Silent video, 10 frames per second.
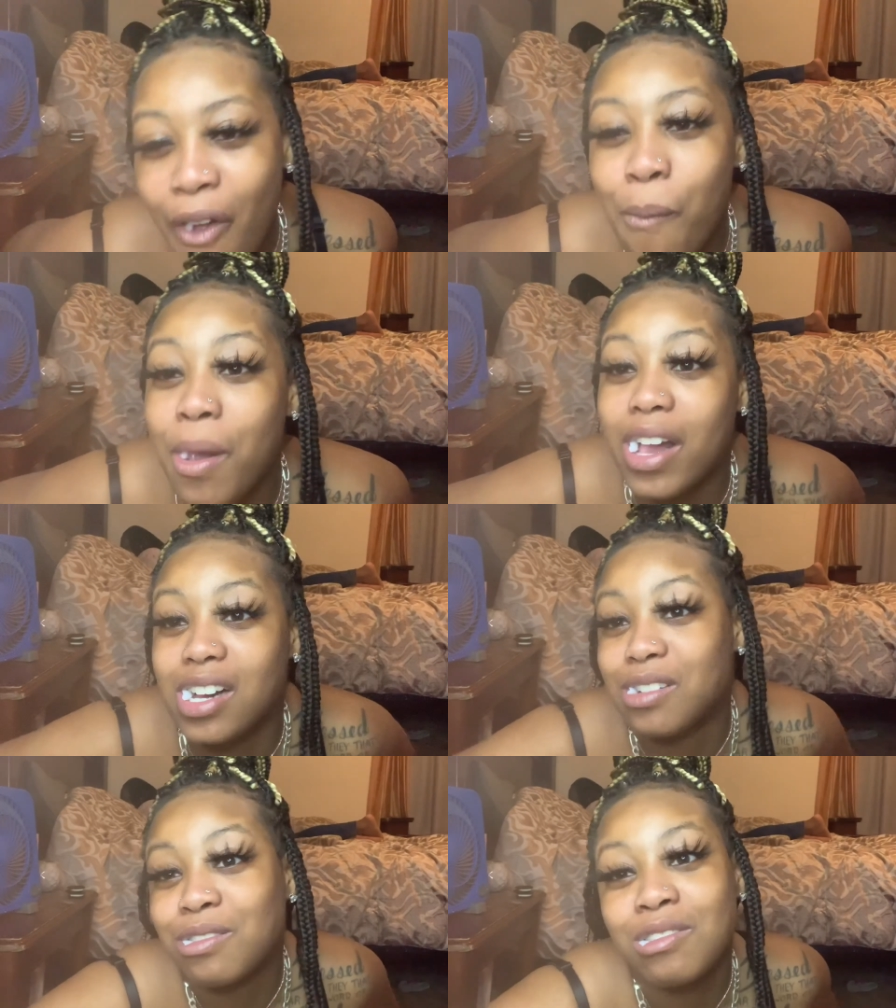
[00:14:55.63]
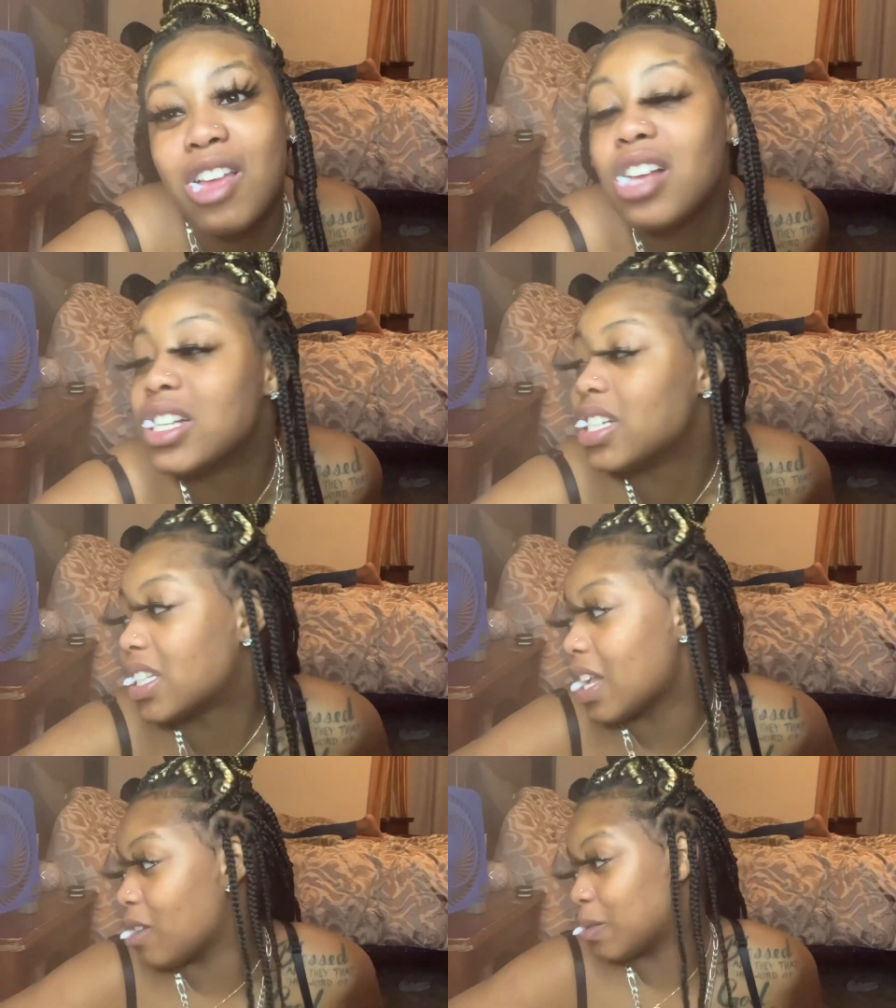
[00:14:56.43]
but yeah,
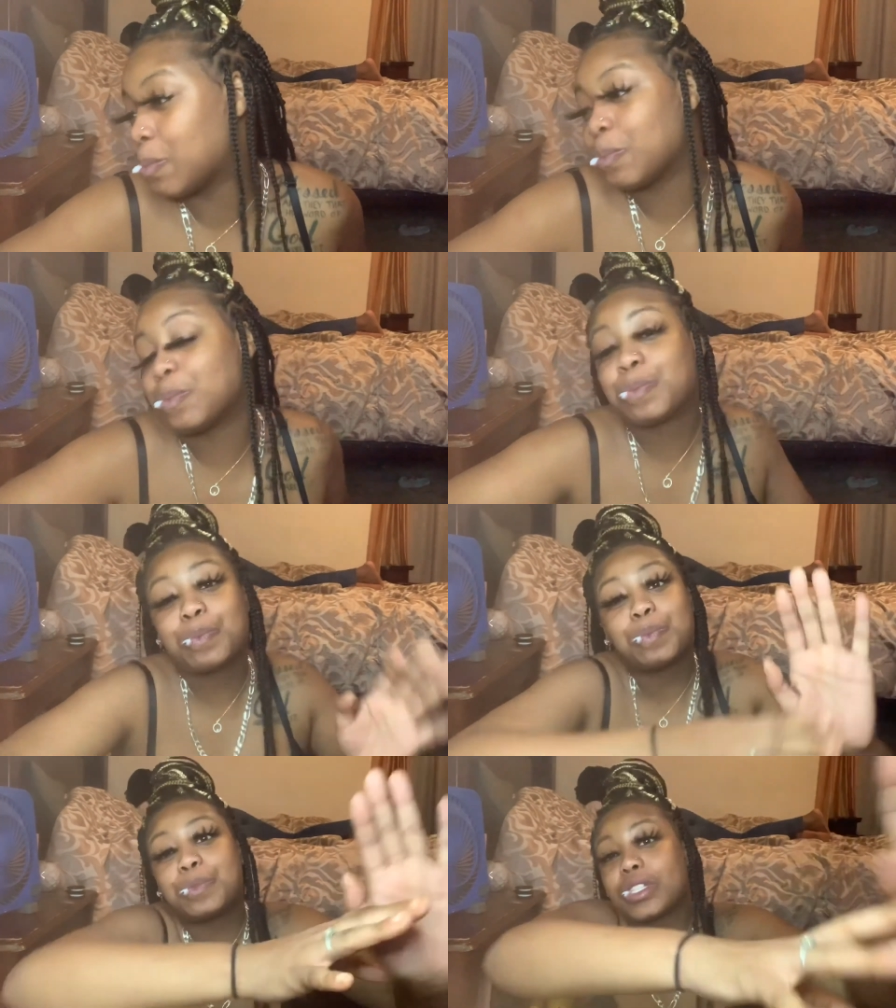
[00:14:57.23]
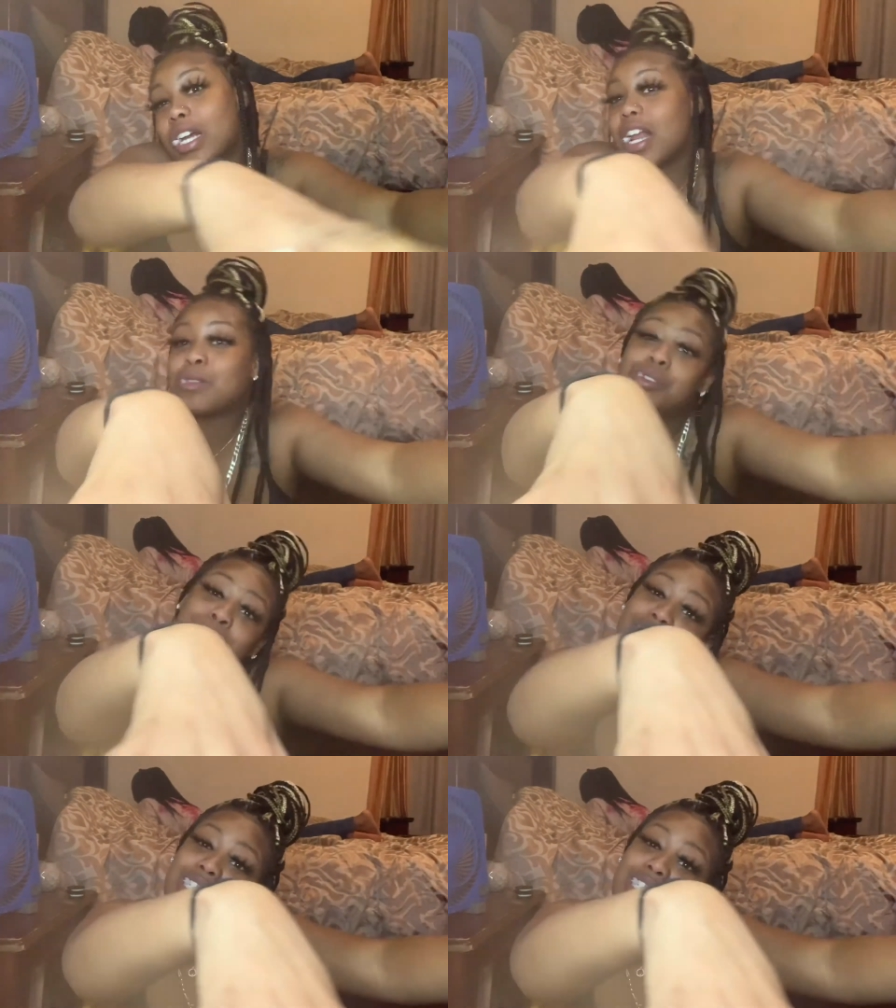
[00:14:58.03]
so that's pretty much